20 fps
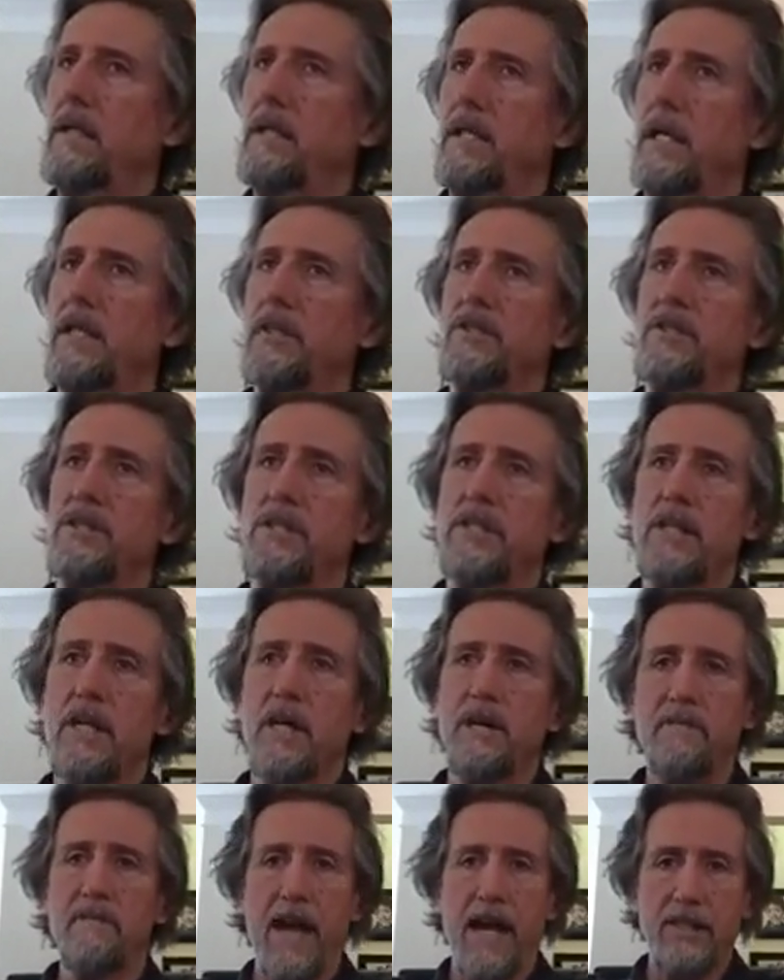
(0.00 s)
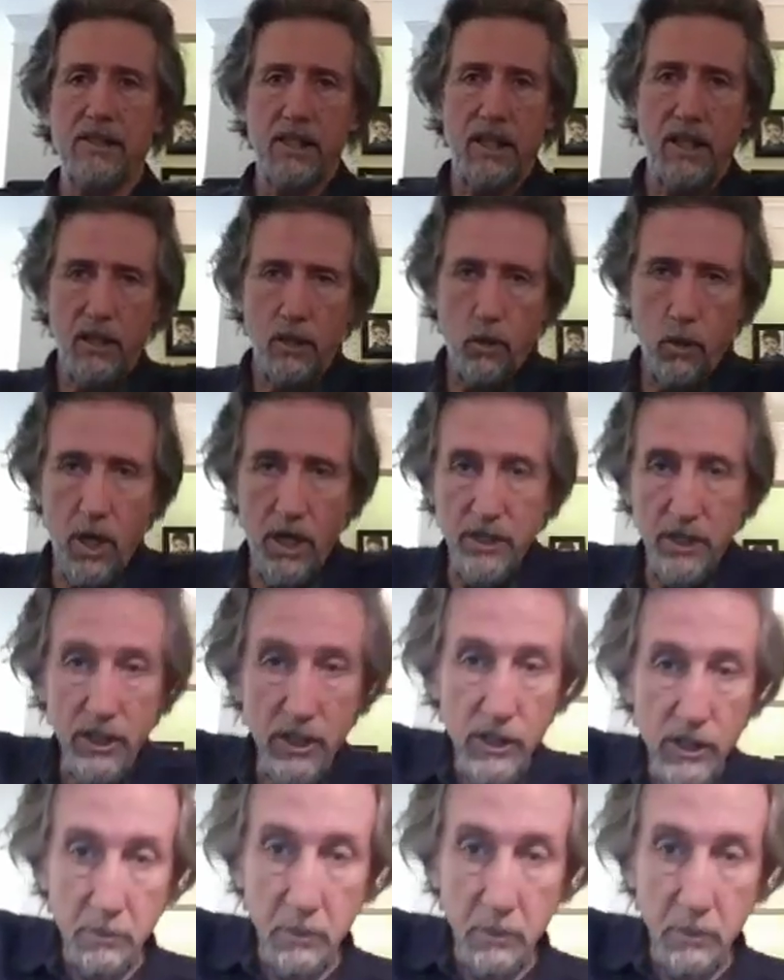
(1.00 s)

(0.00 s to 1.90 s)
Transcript: telling you stuff, asking questions,